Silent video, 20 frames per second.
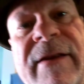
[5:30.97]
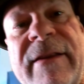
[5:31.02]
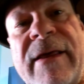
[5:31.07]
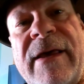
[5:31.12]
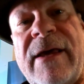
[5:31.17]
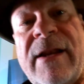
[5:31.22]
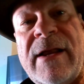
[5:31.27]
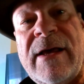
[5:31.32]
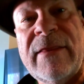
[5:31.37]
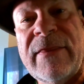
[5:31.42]

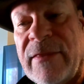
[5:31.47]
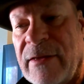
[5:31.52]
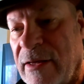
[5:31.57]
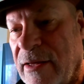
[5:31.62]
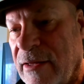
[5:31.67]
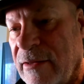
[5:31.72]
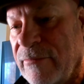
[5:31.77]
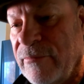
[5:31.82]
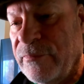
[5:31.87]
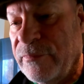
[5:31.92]
then I
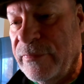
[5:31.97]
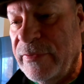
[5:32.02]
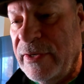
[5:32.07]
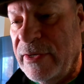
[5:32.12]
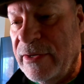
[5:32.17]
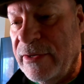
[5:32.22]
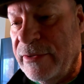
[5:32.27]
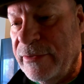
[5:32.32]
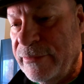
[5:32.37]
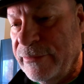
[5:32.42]
thought, you
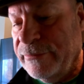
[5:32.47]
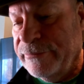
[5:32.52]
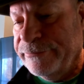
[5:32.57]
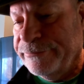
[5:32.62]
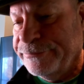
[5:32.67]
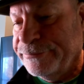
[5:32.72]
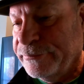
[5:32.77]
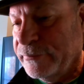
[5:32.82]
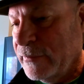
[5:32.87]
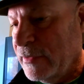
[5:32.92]
know,
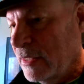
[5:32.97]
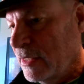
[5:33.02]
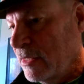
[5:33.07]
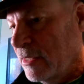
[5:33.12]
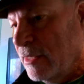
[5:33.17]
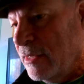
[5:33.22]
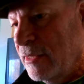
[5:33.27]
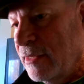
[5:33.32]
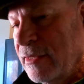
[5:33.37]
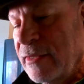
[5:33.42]

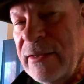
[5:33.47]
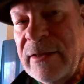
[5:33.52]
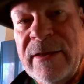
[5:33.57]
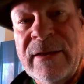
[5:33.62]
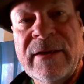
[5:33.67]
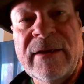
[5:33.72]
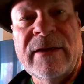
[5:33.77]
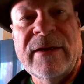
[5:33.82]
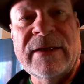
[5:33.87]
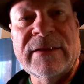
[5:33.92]

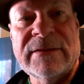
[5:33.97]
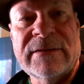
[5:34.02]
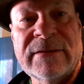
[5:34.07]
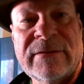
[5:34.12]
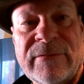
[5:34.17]
it's